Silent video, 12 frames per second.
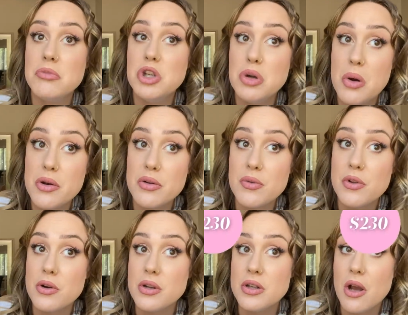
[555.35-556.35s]

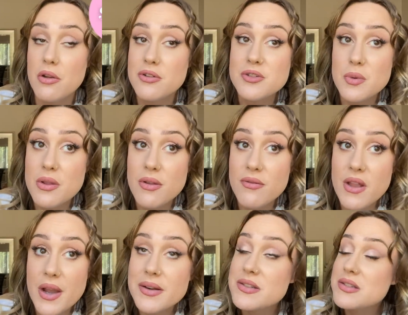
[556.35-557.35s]
$230 worth of
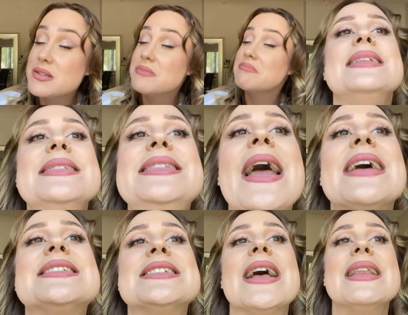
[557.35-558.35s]
luxe?
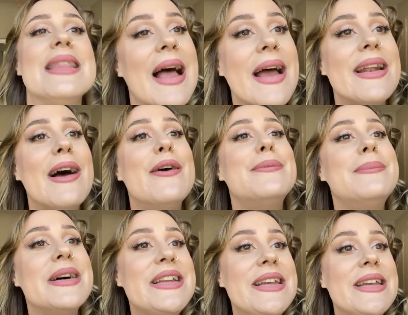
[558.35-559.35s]
That's a lot of
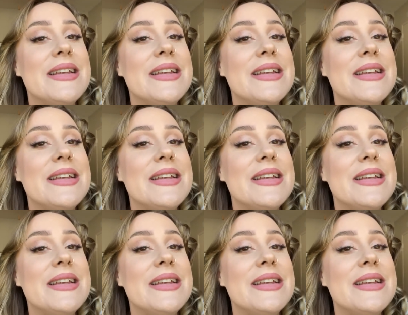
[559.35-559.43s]
money.